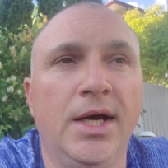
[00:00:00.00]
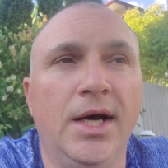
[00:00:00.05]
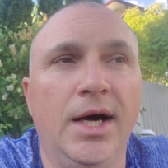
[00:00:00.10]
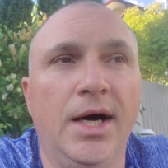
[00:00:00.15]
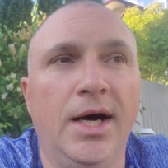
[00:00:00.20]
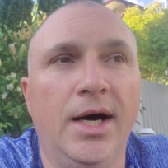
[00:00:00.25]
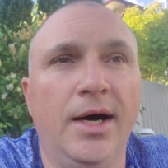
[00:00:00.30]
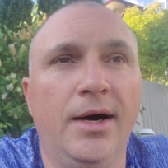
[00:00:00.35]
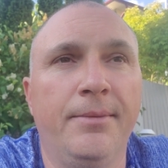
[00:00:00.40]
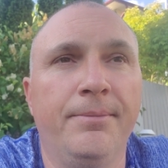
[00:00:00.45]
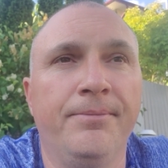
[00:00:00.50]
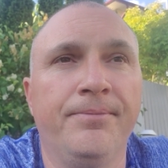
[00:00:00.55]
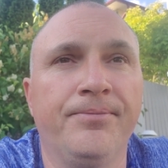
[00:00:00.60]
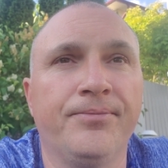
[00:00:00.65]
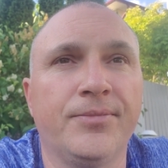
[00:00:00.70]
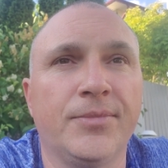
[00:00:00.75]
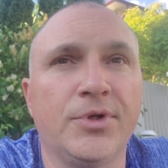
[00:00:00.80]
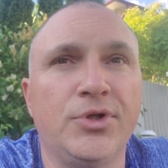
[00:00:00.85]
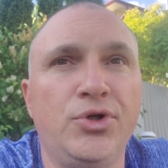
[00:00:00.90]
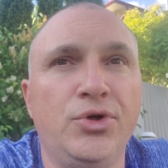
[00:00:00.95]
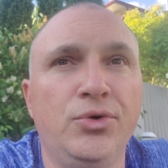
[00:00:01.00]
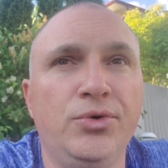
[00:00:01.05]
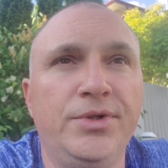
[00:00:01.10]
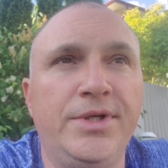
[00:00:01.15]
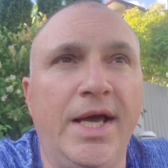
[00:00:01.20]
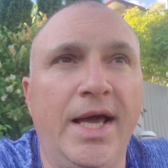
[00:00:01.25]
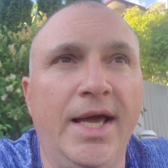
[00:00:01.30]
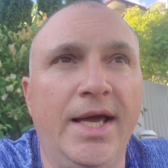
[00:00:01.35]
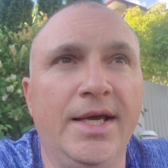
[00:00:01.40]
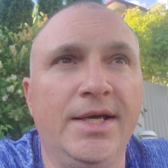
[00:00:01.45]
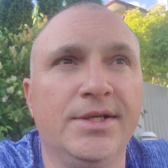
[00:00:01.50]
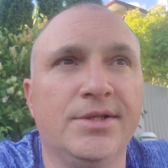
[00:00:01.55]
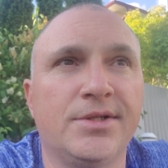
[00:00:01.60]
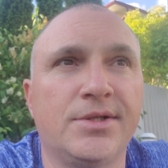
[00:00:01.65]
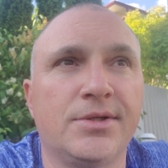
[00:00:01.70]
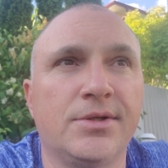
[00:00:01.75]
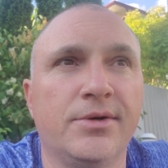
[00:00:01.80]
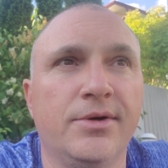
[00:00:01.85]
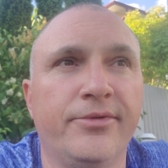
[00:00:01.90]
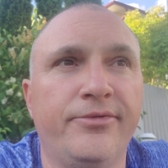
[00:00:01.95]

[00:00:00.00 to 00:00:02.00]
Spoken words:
2 days,